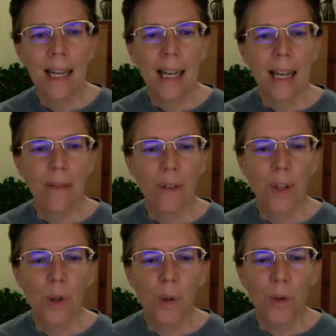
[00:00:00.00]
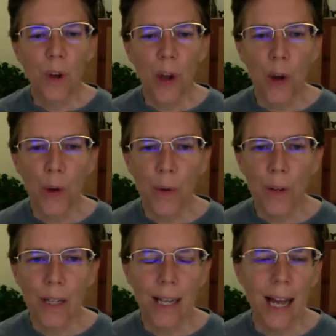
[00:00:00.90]
If you know a
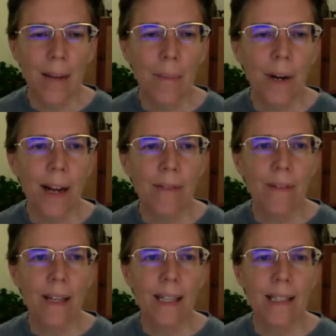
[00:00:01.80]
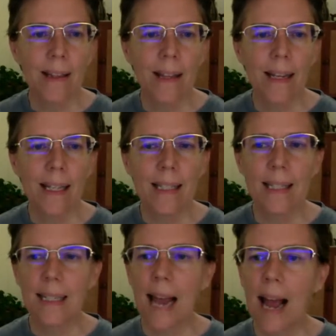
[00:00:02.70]
nonprofit that its
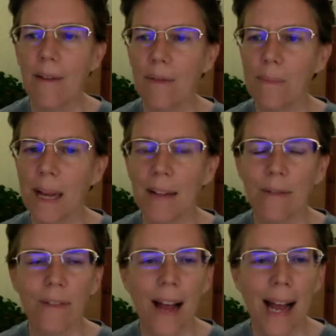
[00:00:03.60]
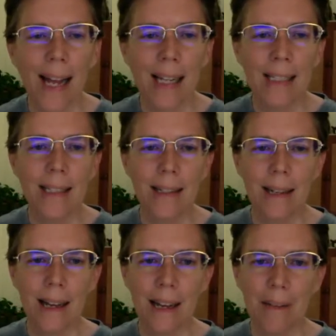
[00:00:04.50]
staff might find
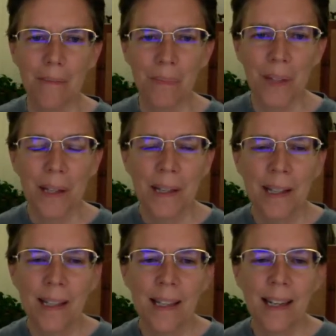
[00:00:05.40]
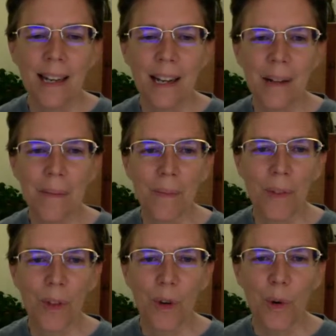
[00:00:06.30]

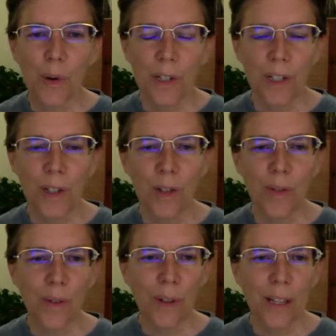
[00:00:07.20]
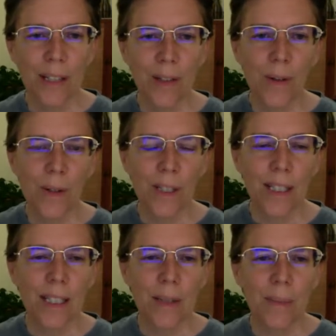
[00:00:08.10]
the course useful, this course
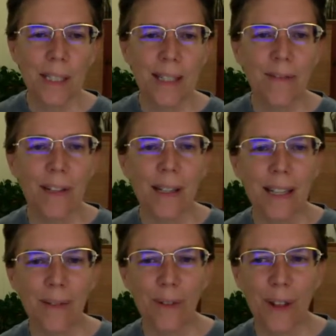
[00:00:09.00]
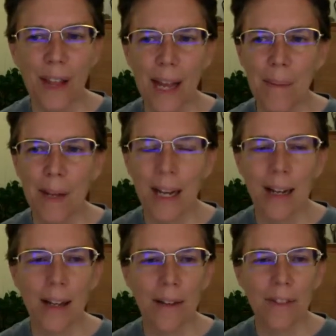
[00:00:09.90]
is specifically for them, and I'd
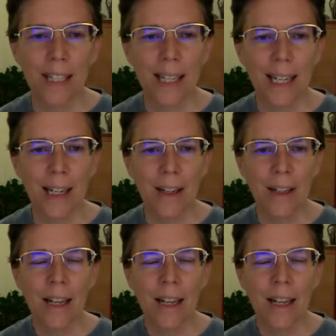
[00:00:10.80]
love to hear.